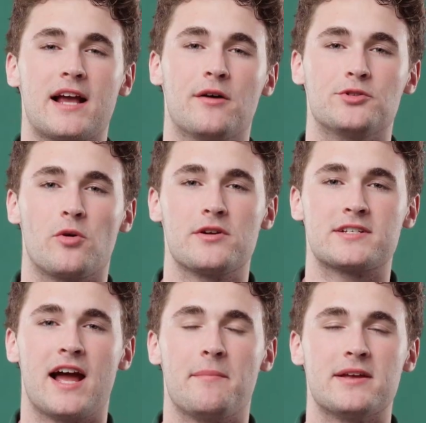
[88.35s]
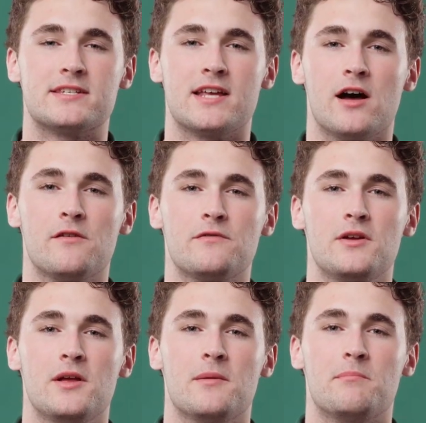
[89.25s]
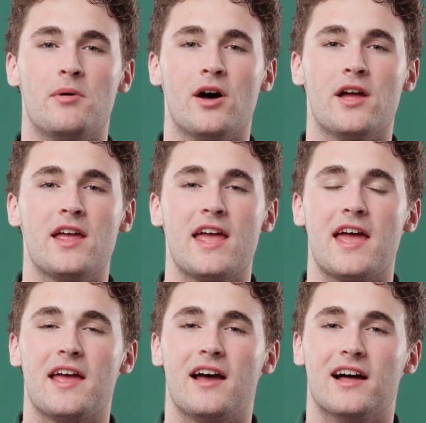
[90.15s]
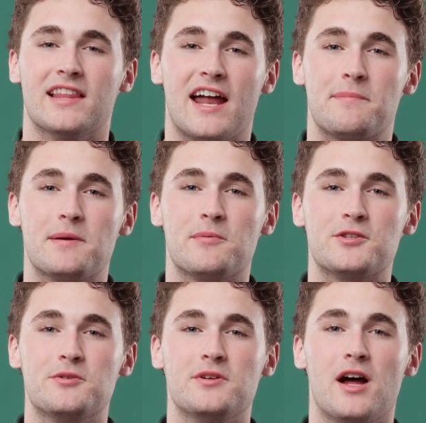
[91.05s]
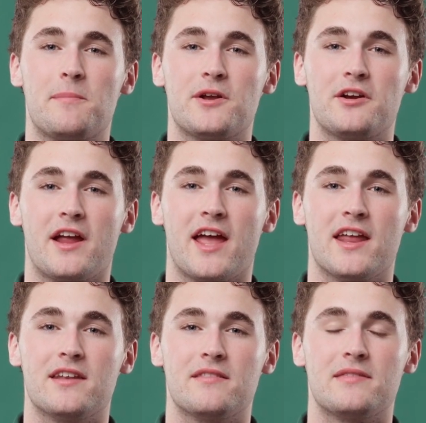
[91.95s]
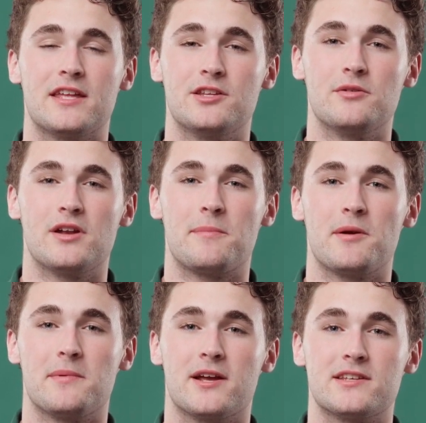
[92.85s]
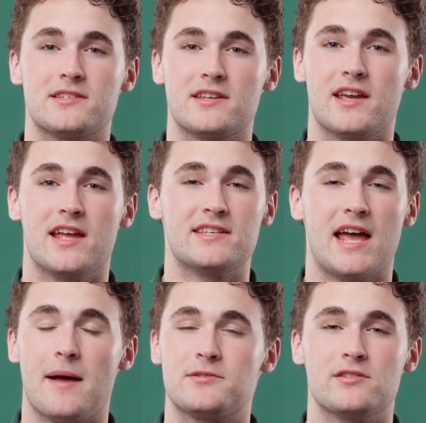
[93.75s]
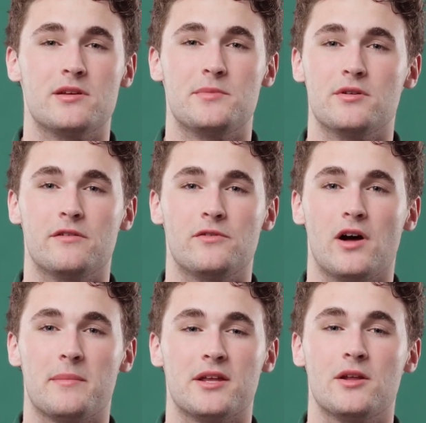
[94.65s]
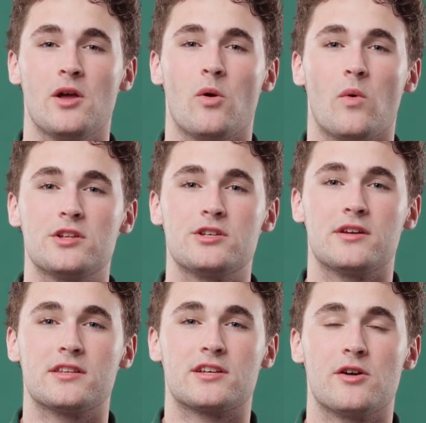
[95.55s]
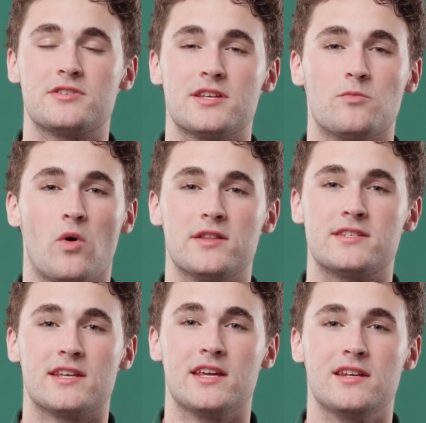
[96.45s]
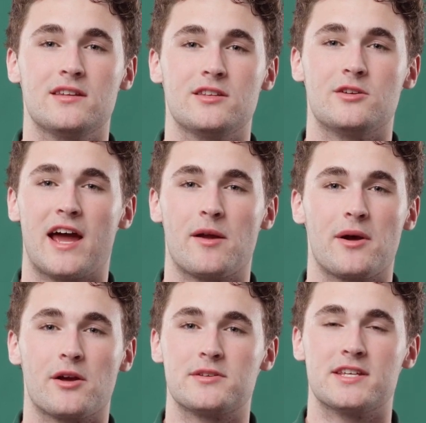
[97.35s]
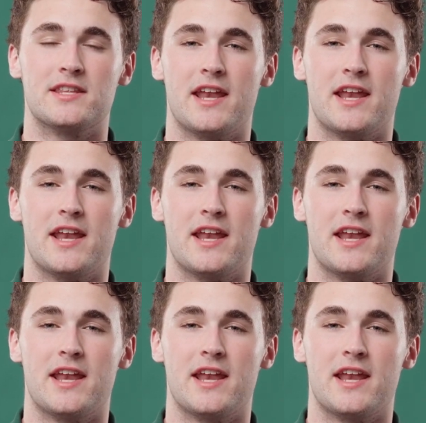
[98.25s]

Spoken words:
outdoors guy myself, but a lot of people do it up here, and they do it up here because it's absolutely beautiful. I mean, once you get to go see one scene, you kind of want to go see the